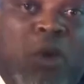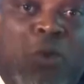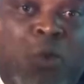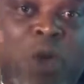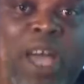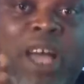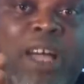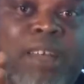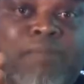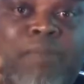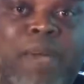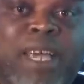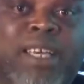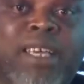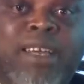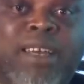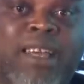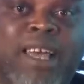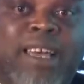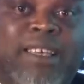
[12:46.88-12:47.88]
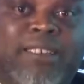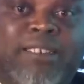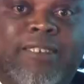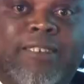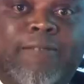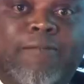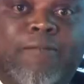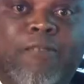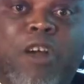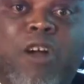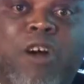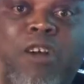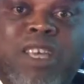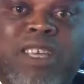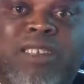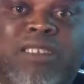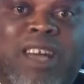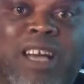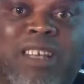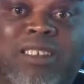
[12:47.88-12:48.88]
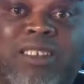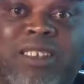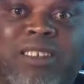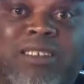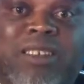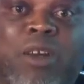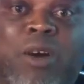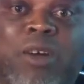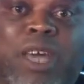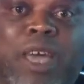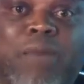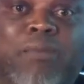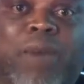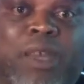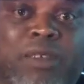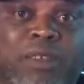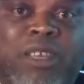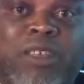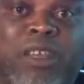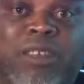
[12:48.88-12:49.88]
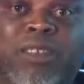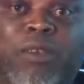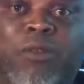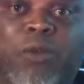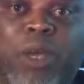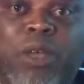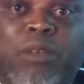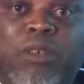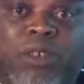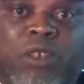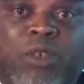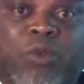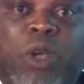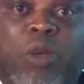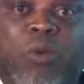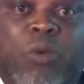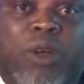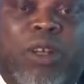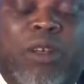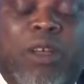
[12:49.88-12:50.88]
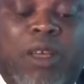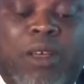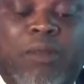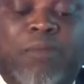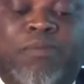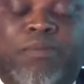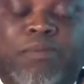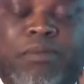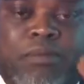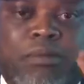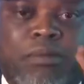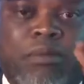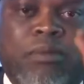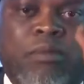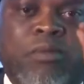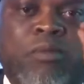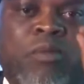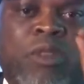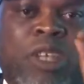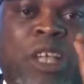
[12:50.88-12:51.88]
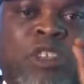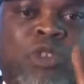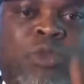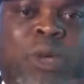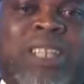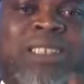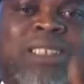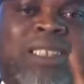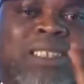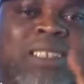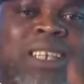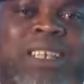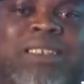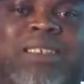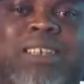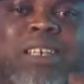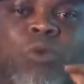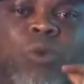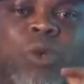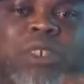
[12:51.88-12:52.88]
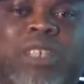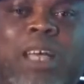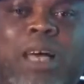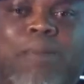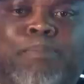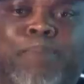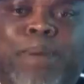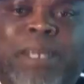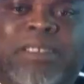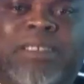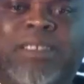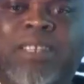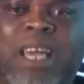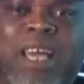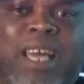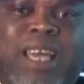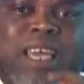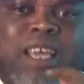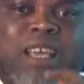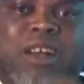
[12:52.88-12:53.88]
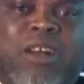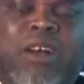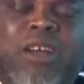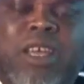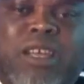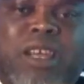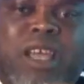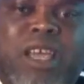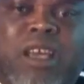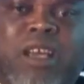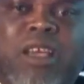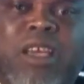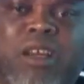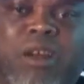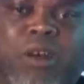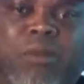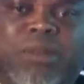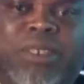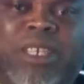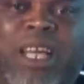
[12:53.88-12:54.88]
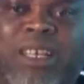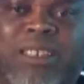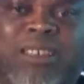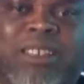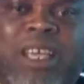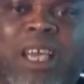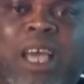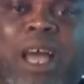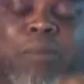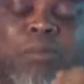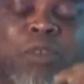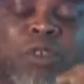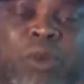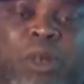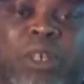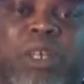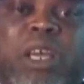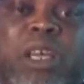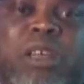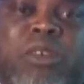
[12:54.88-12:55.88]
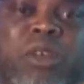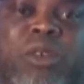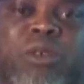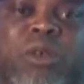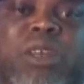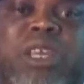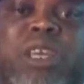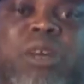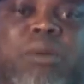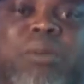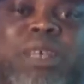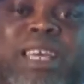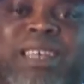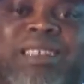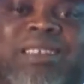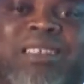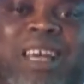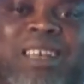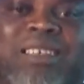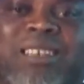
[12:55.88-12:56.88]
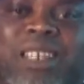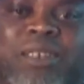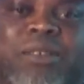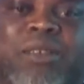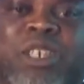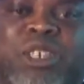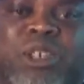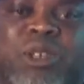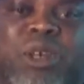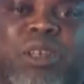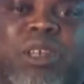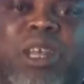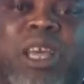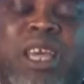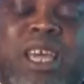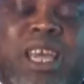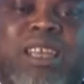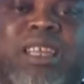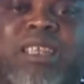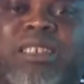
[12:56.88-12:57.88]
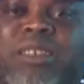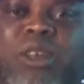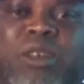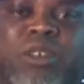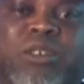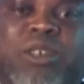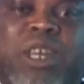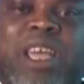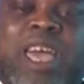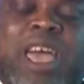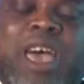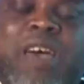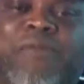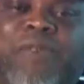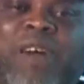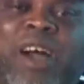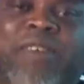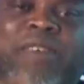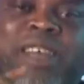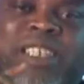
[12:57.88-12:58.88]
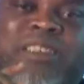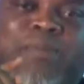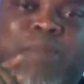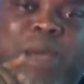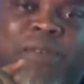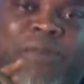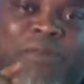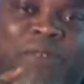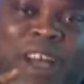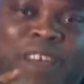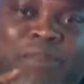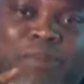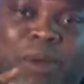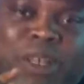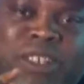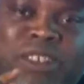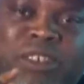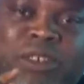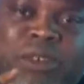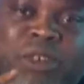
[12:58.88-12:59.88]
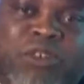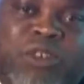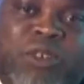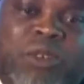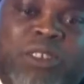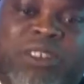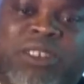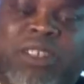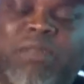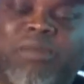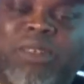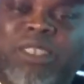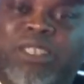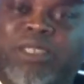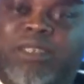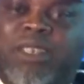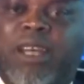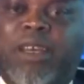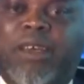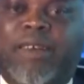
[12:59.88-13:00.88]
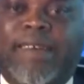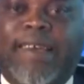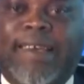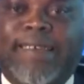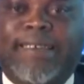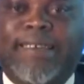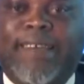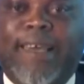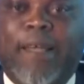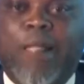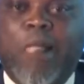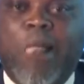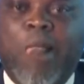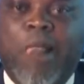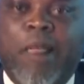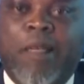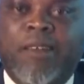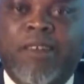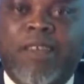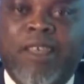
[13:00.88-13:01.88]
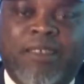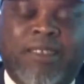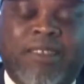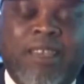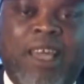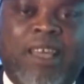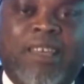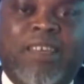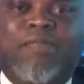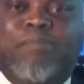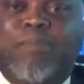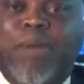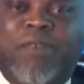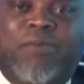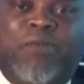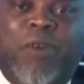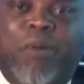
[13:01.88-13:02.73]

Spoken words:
we are making less in taxes. Okay, but just a quick one. 2013 was our best year in income tax. Not only income, in tax generation in this country. FRS made 5.007 trillion that year. This year they've made